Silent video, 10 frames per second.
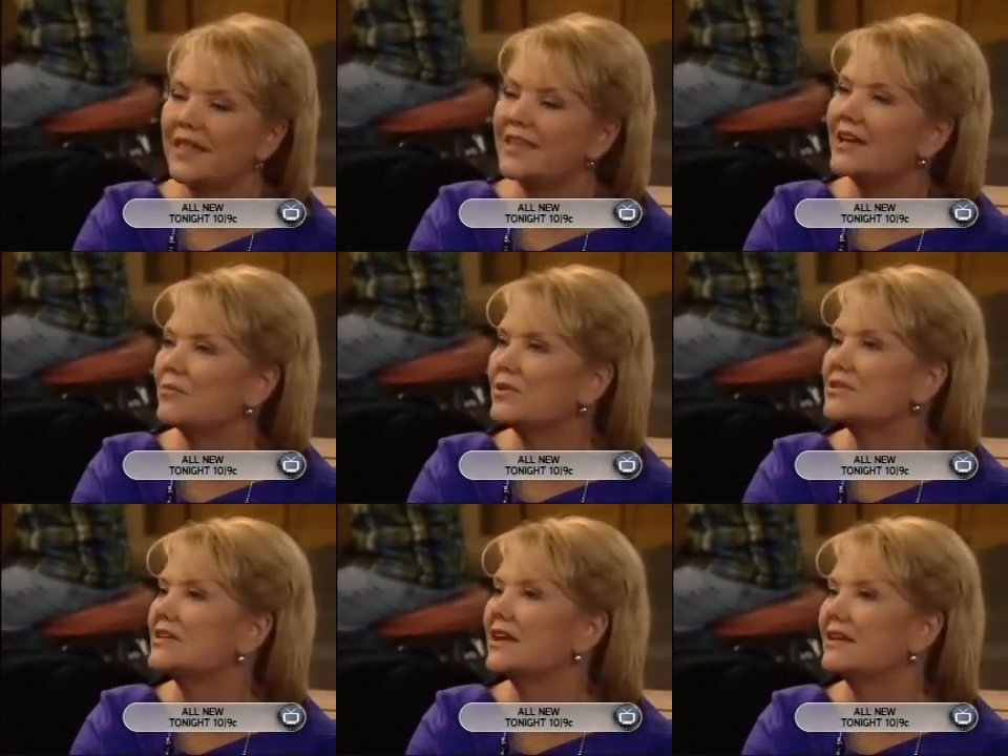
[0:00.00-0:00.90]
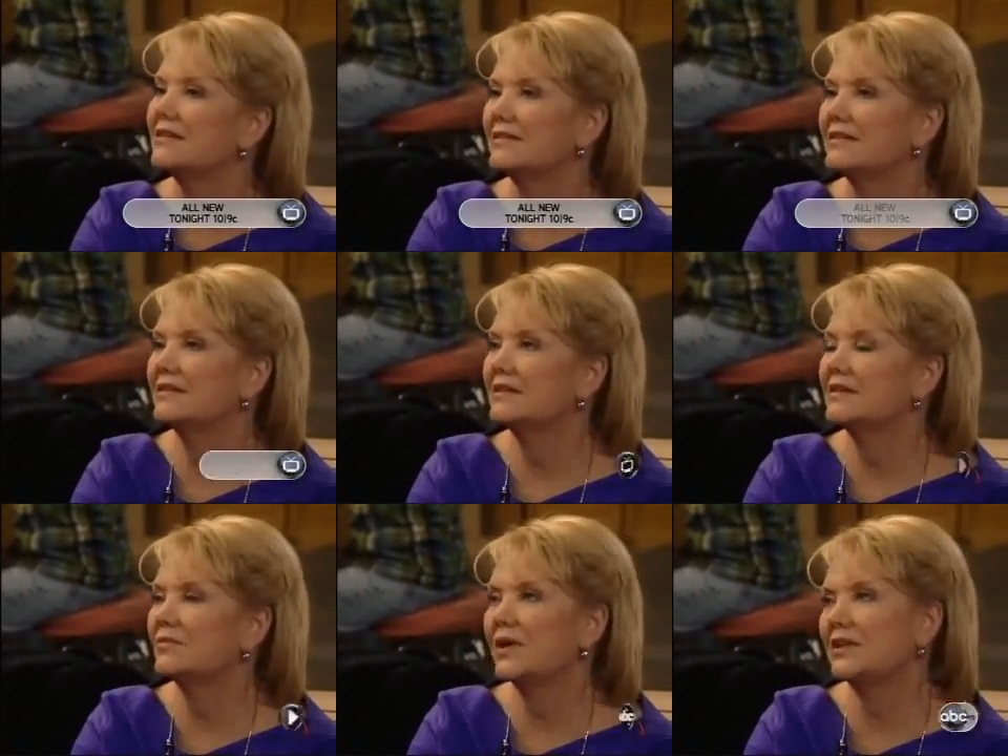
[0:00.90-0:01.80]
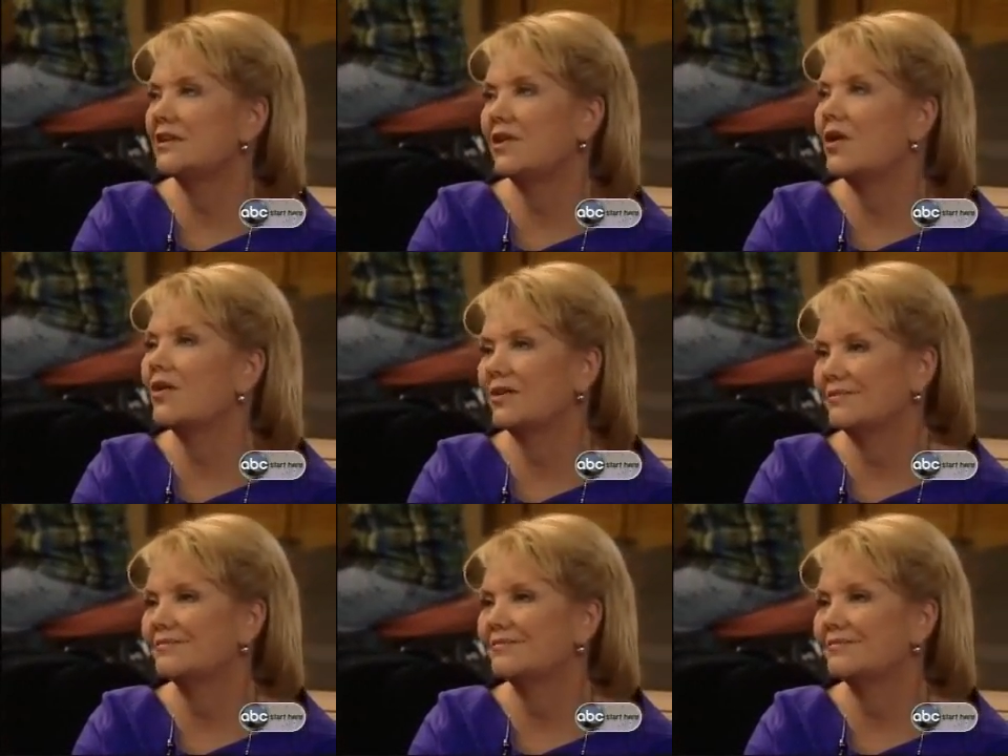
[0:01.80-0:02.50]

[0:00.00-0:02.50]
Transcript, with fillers: I think I'm going to stay and wait a little longer.